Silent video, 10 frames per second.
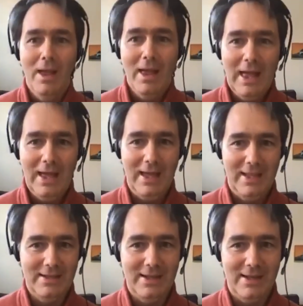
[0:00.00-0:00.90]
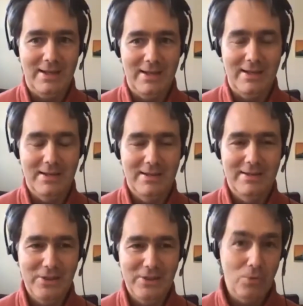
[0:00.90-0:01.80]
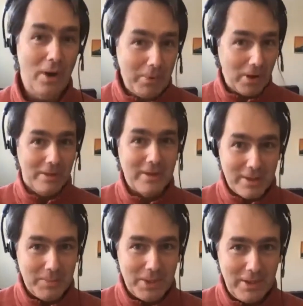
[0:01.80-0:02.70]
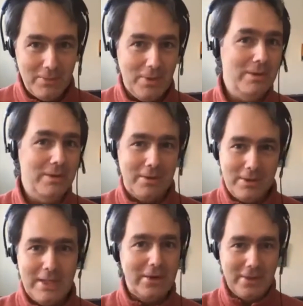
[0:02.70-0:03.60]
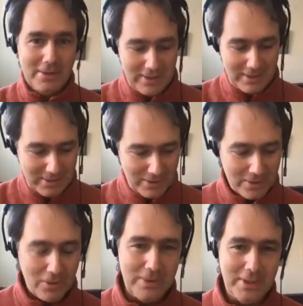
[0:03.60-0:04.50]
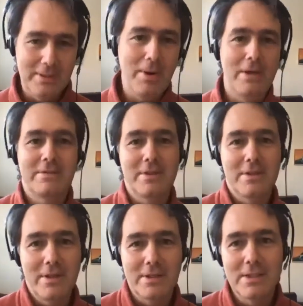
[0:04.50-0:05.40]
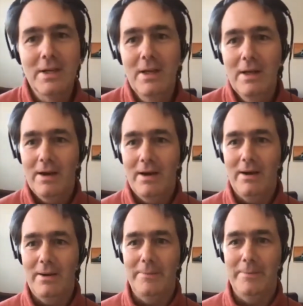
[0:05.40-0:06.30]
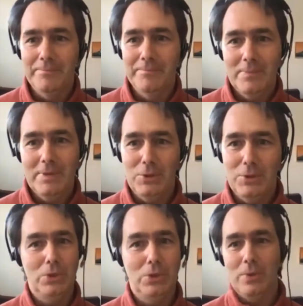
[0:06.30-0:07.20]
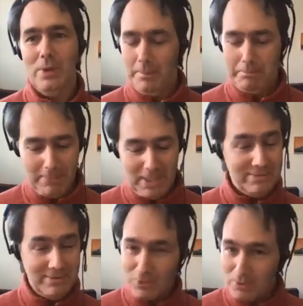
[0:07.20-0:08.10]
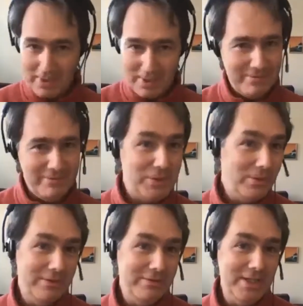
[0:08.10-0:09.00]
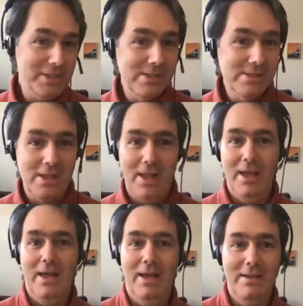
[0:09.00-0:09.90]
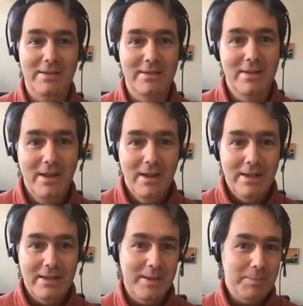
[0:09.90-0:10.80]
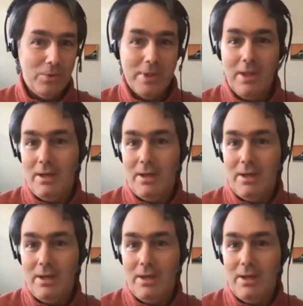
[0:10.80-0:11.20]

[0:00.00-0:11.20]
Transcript: And you are part of the community, Will. You're a leader. You co-lead the Boston Tug. You do amazing creative visualizations, and keep doing that.